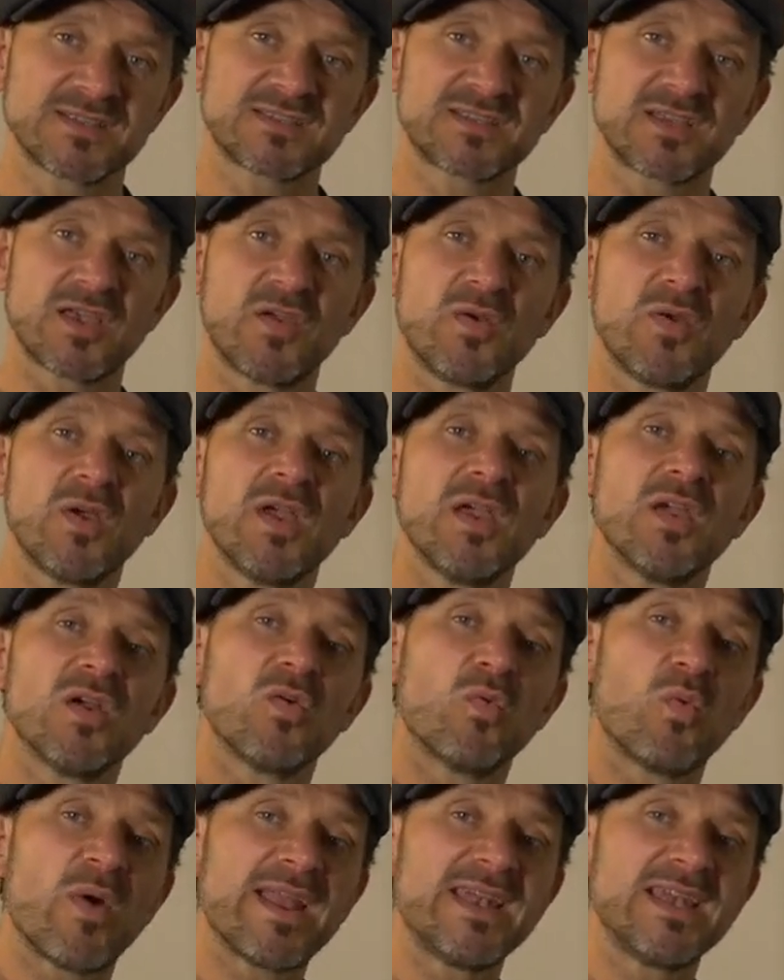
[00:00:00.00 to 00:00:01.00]
So
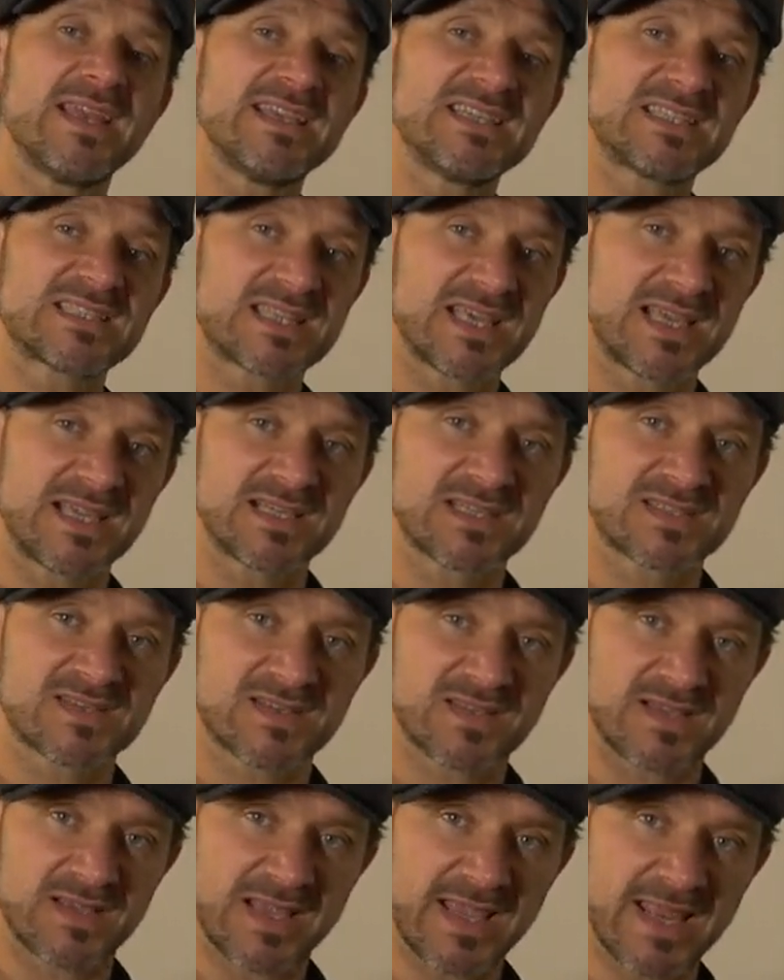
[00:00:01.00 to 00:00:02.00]
when these
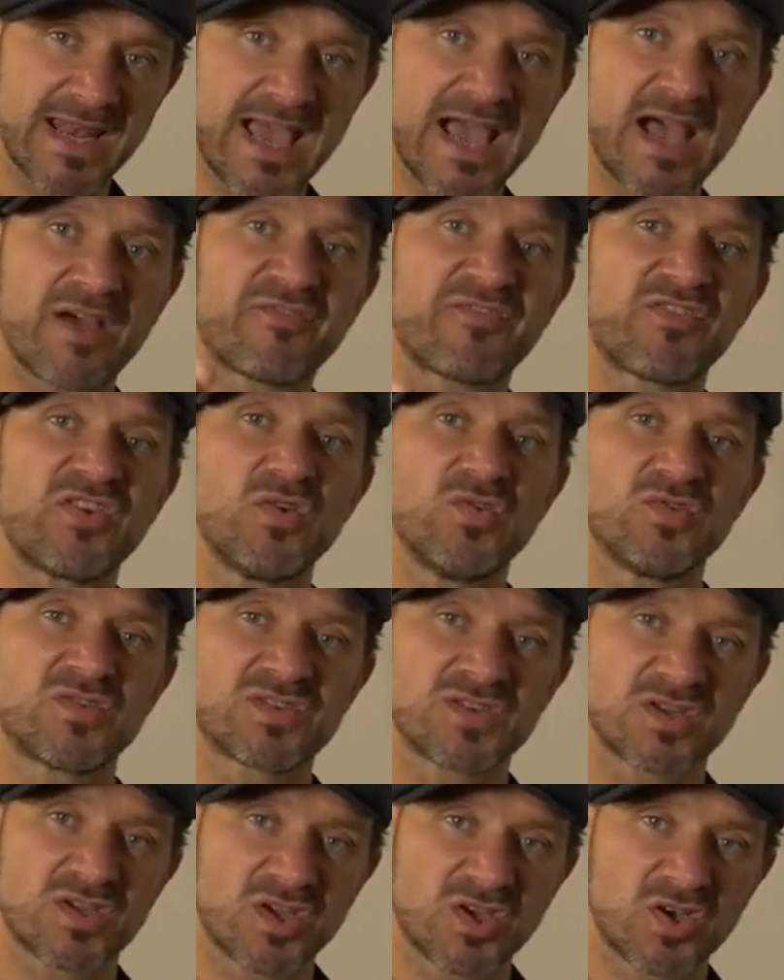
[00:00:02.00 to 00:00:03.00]
things in our
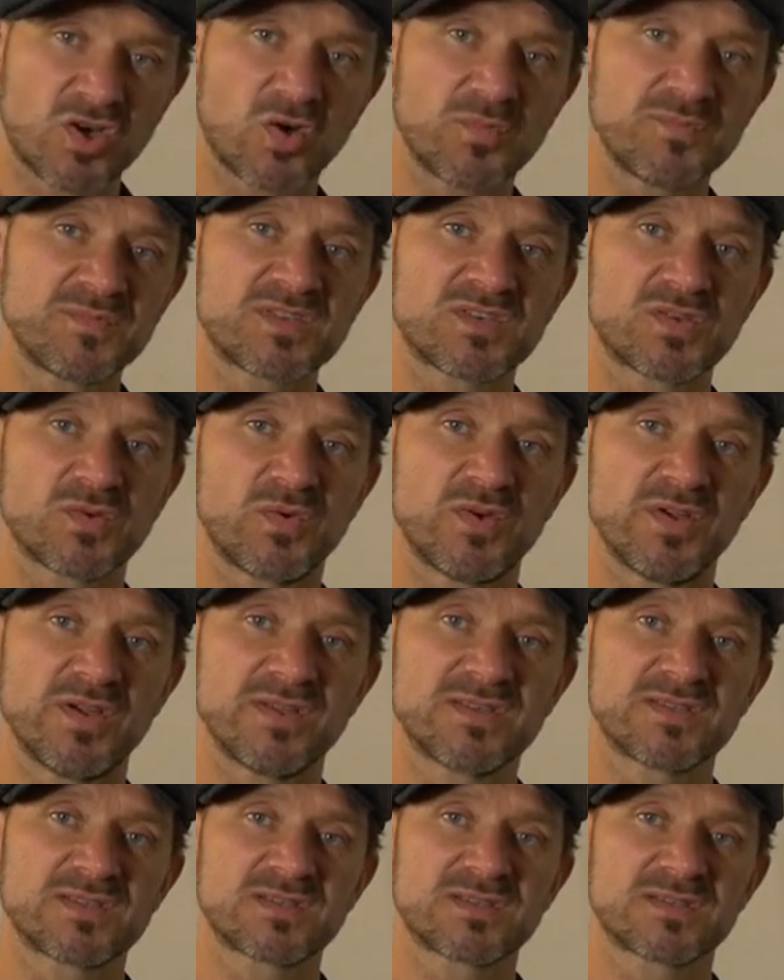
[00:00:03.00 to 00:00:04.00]
future come to
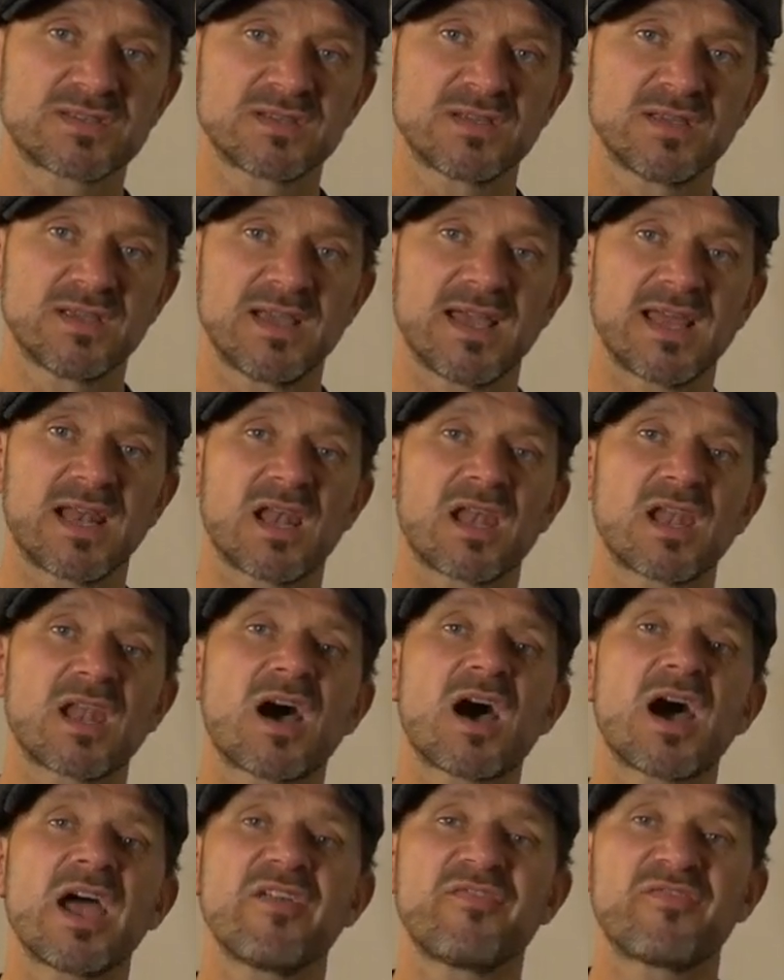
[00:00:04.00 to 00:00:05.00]
us and
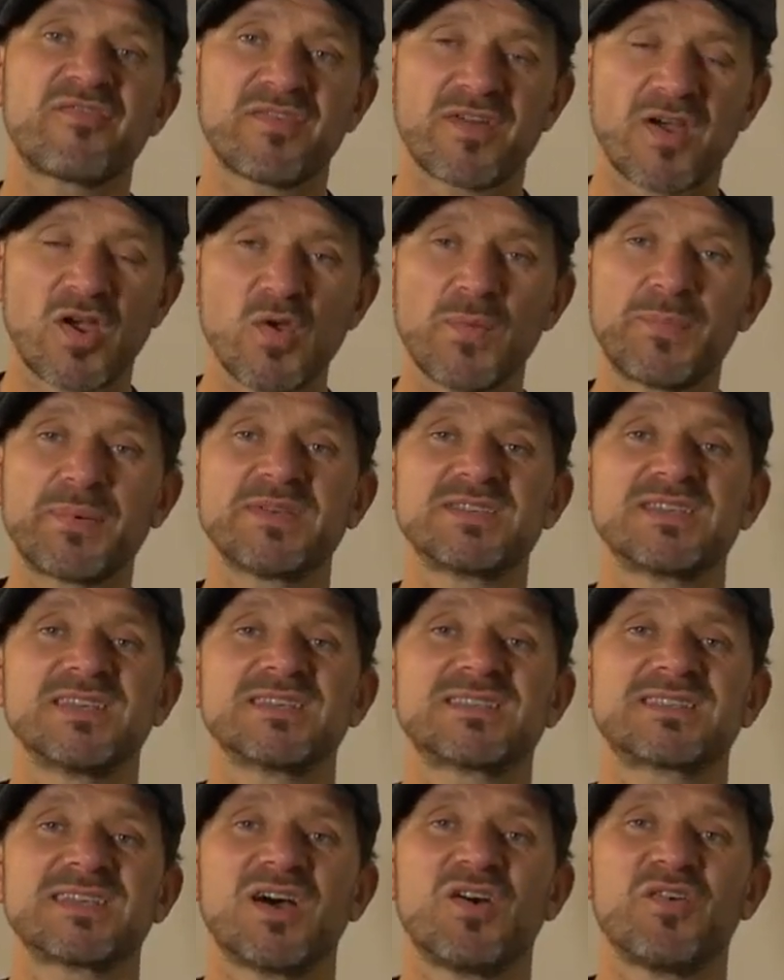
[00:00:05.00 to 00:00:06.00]
life opens
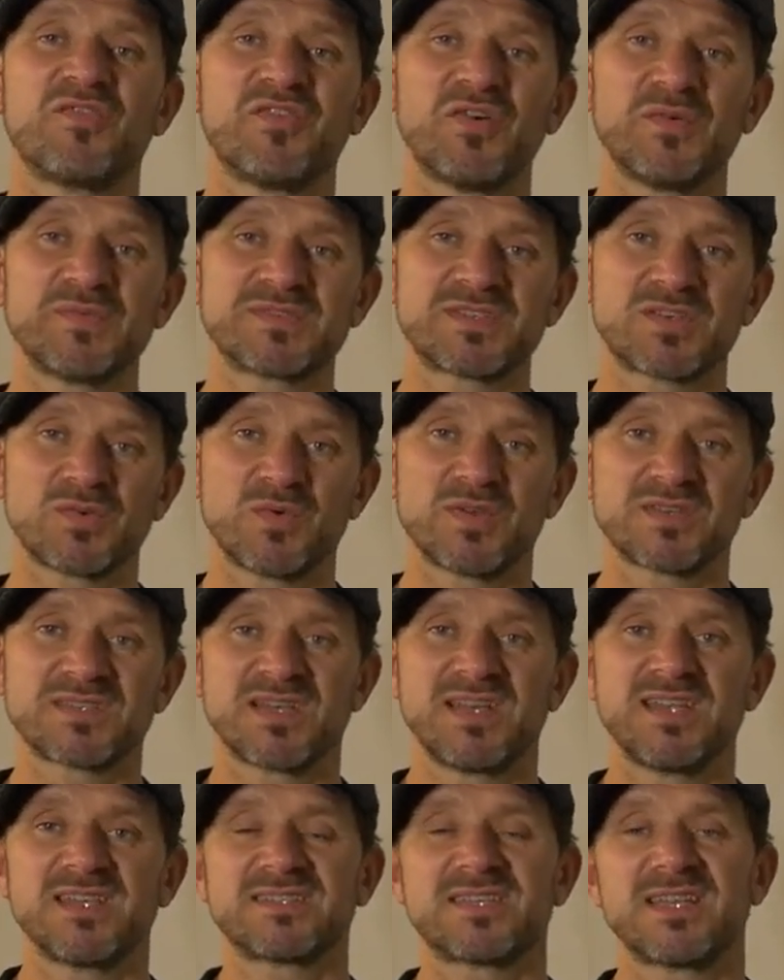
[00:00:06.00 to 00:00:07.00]
itself up to us
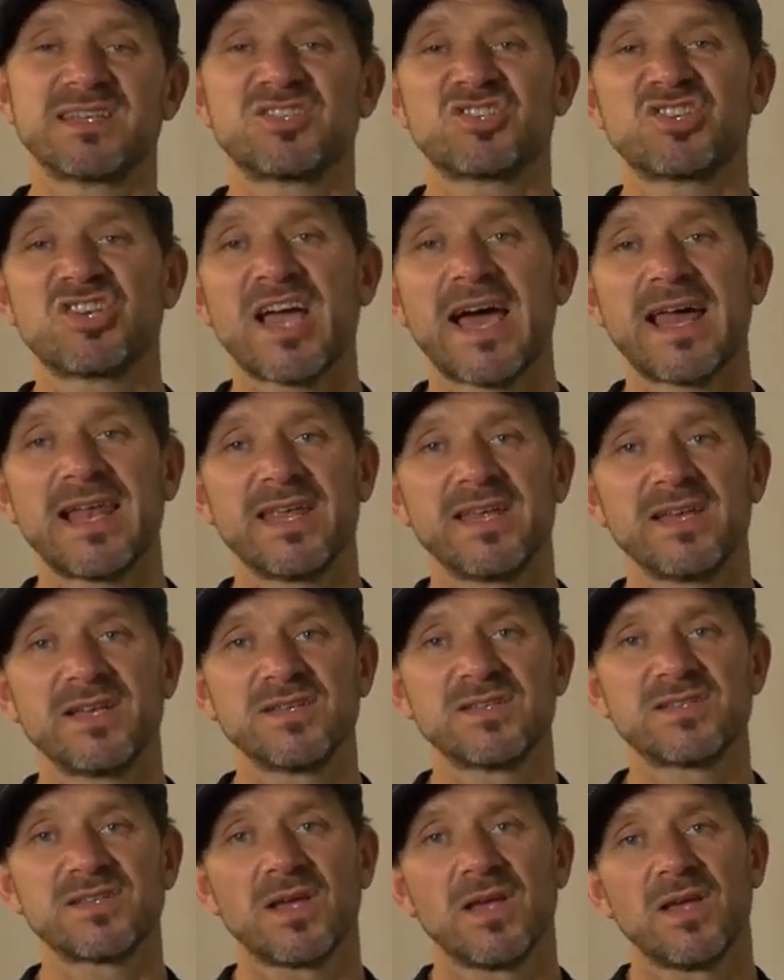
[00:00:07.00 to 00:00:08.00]
and it's the challenge,